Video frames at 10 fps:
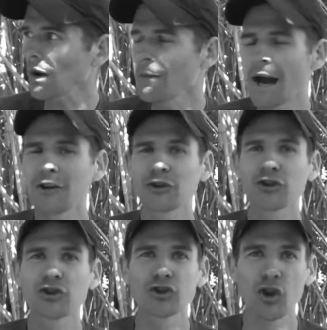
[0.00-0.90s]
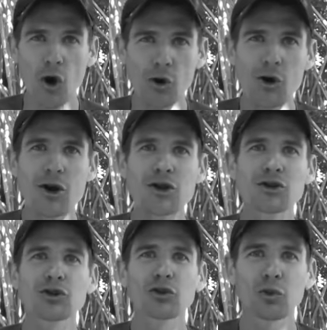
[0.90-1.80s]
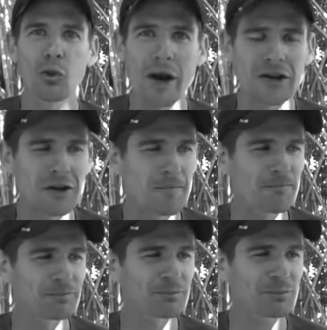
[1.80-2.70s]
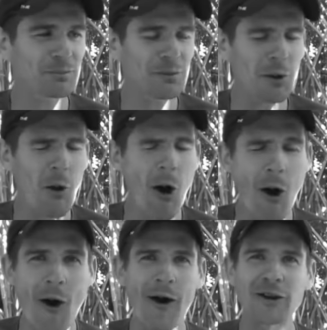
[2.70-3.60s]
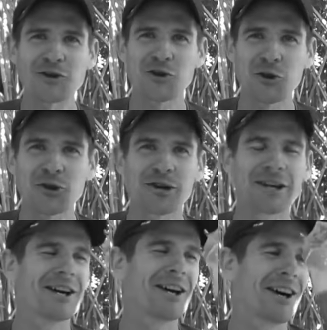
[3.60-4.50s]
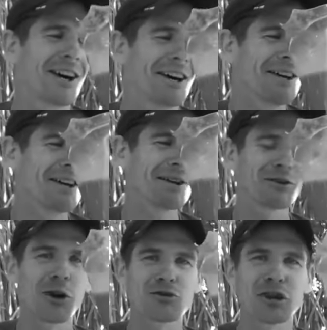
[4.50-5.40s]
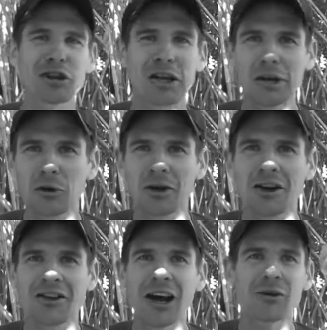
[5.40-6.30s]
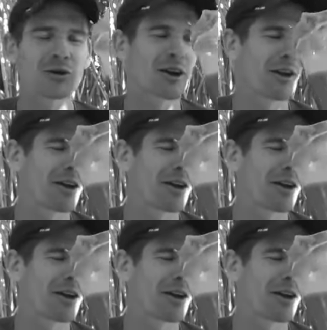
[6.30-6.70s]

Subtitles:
That is so sweet. Oh, that's sugary. It's like drinking liquid Nutella or something